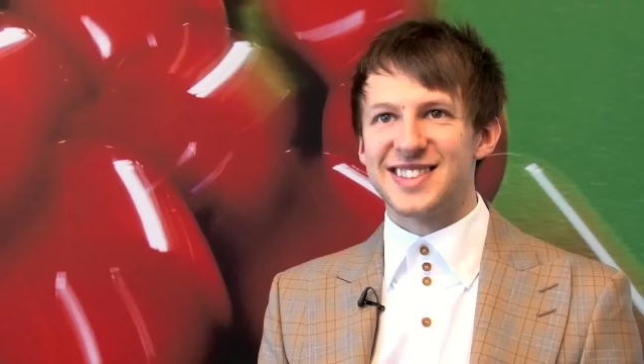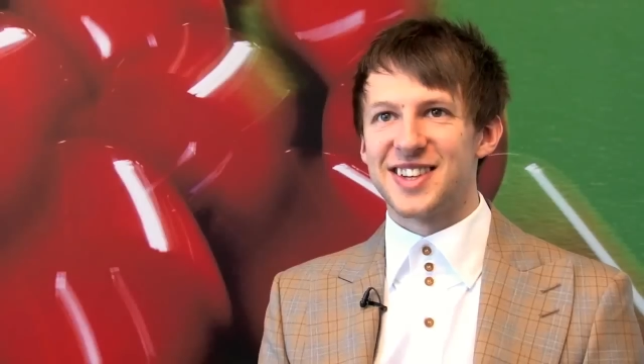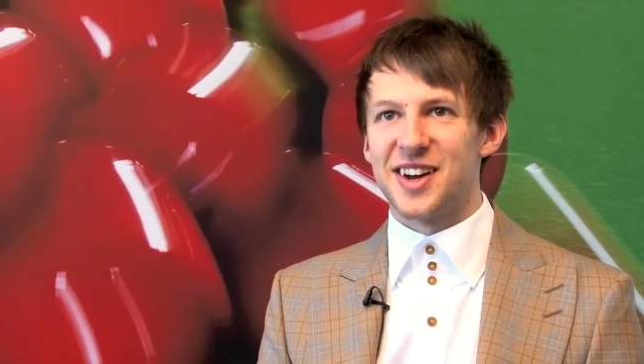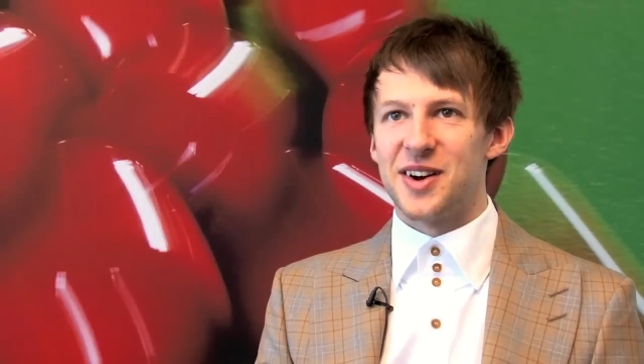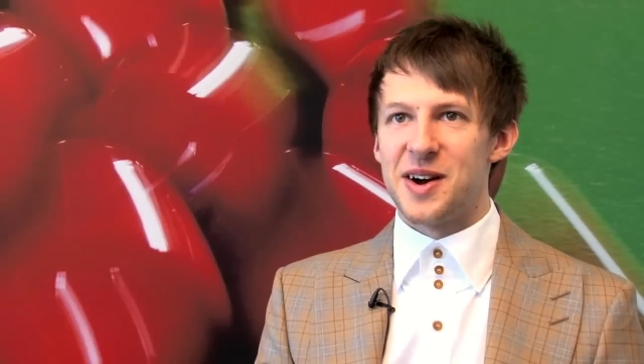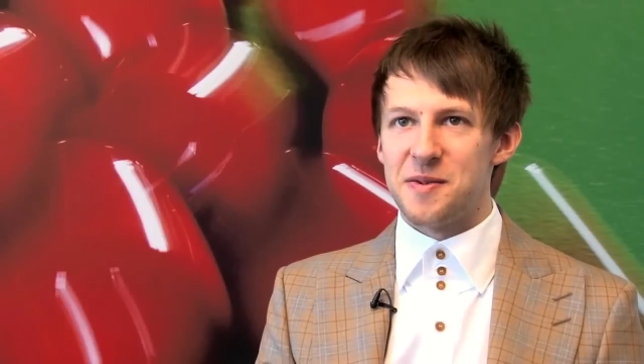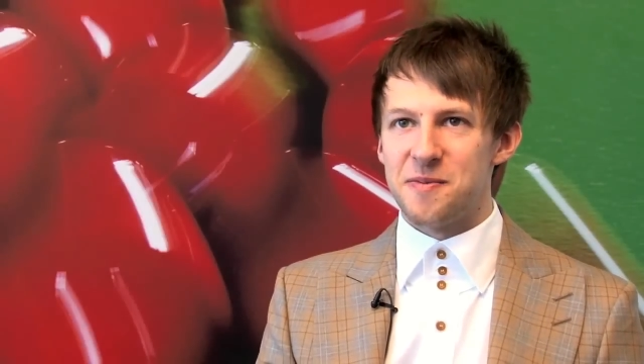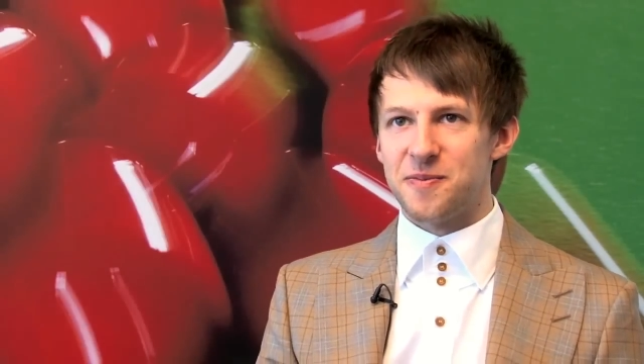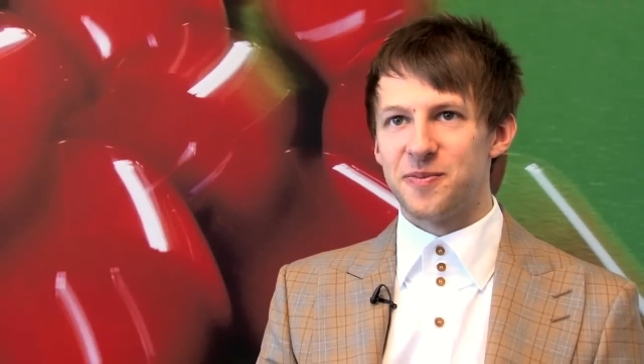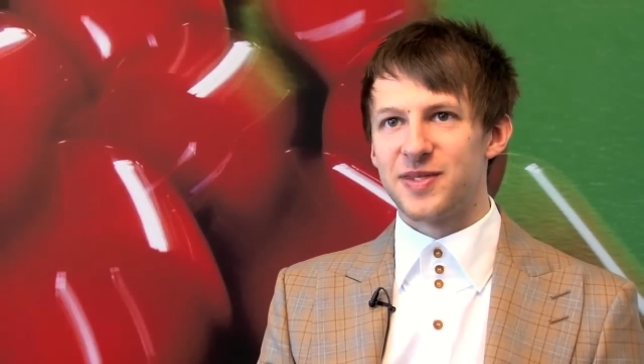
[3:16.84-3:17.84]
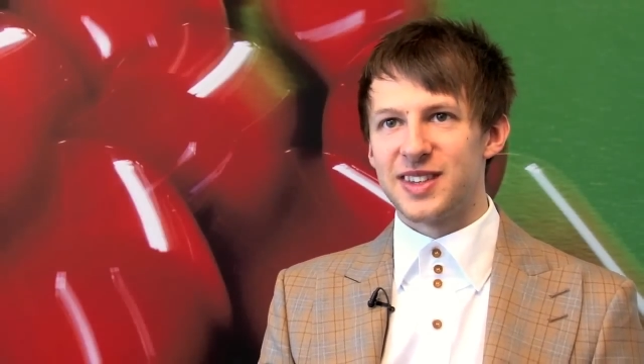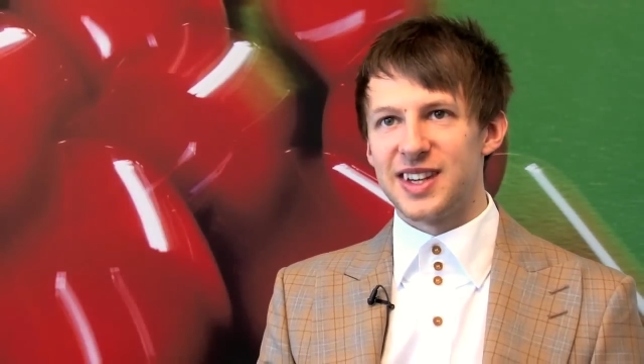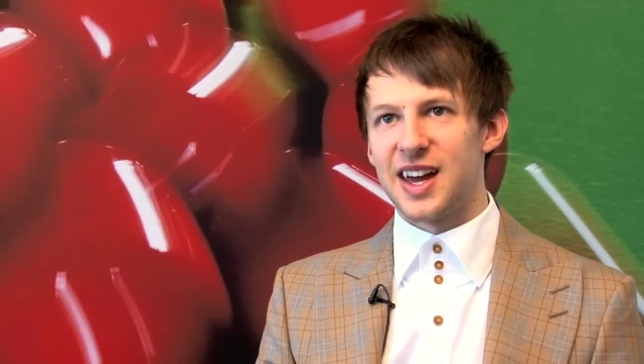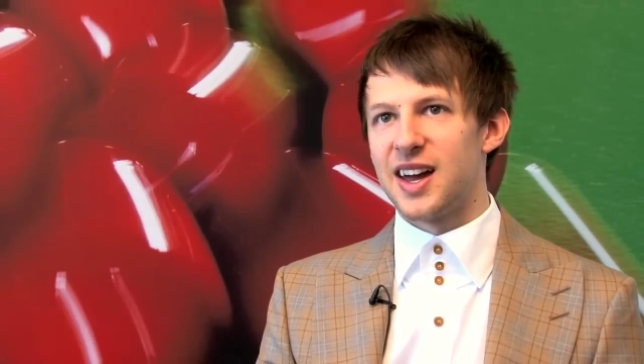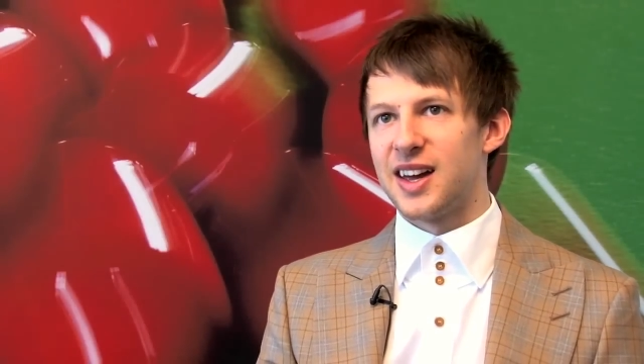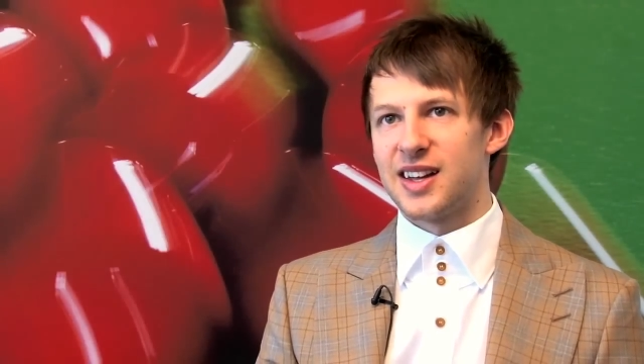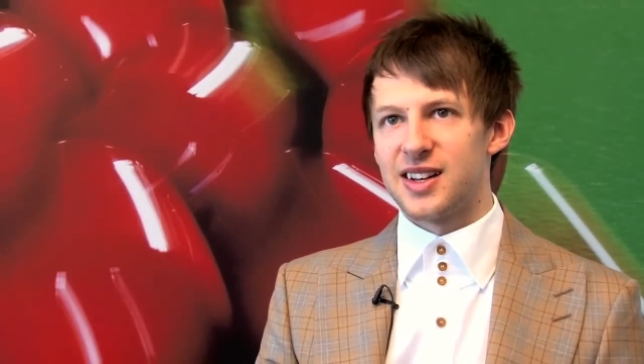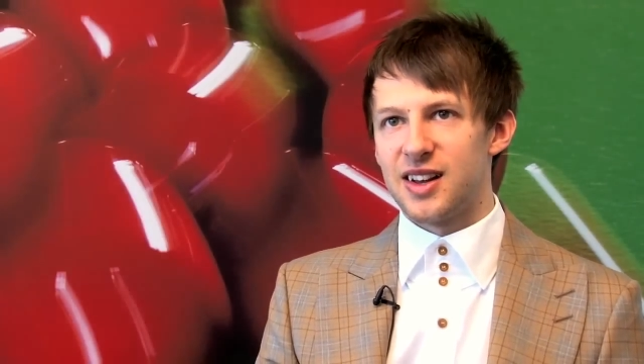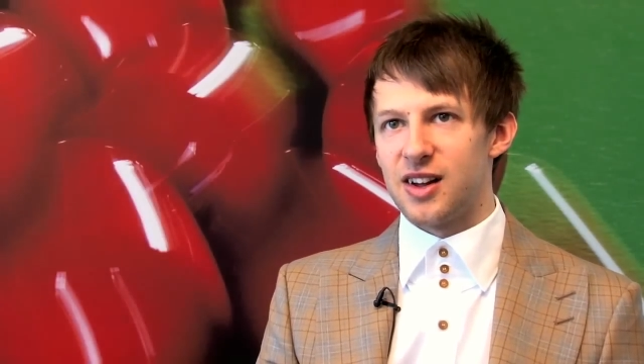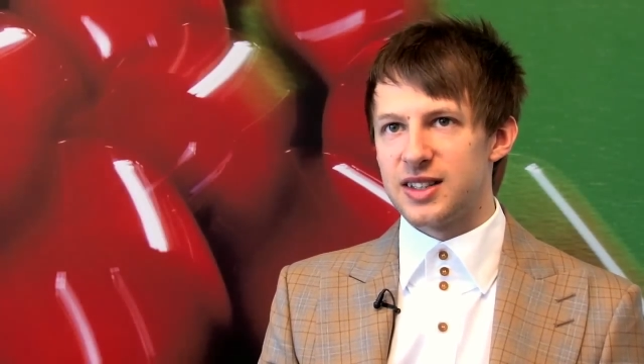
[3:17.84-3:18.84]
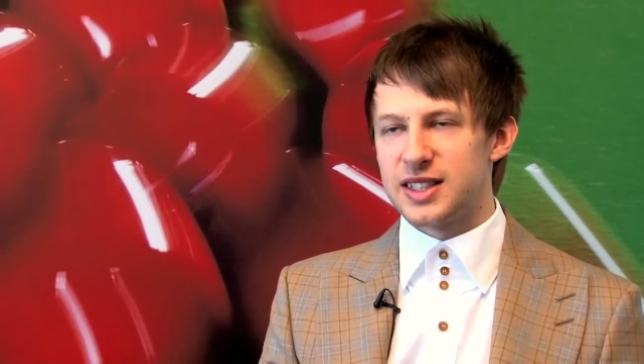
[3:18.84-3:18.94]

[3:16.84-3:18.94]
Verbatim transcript: so. Yeah, like,